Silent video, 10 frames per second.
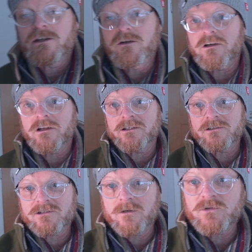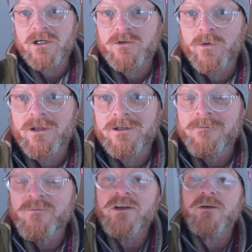You can light your subject with it,
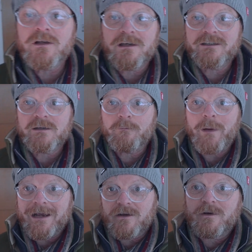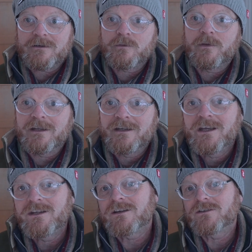you can light a background with it,
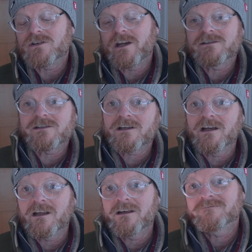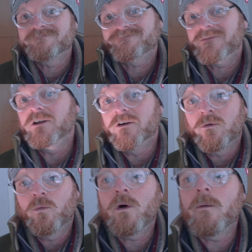you can change the colour. Look,
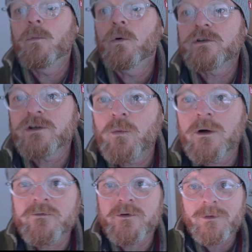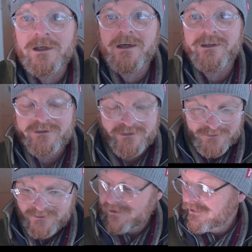what more do you want from a light?
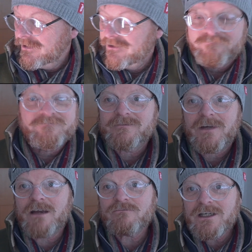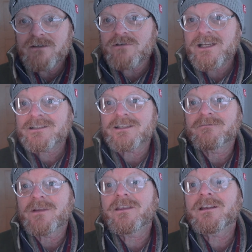I really rate
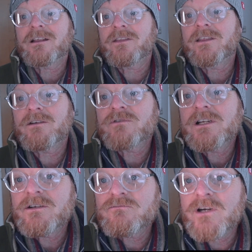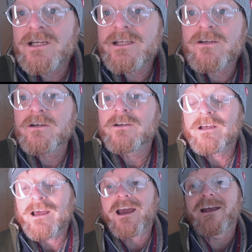it. I think they're really, really
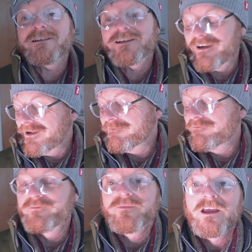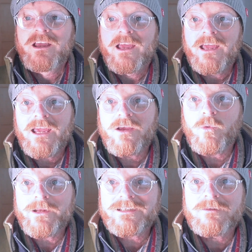good, and it
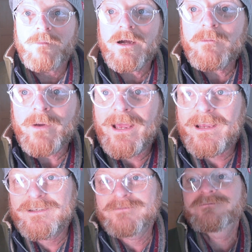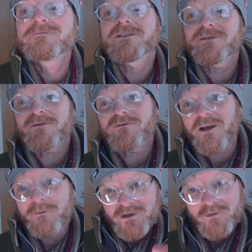went in my bag, so I'd
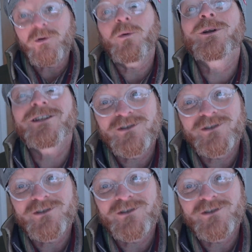recommend you put one in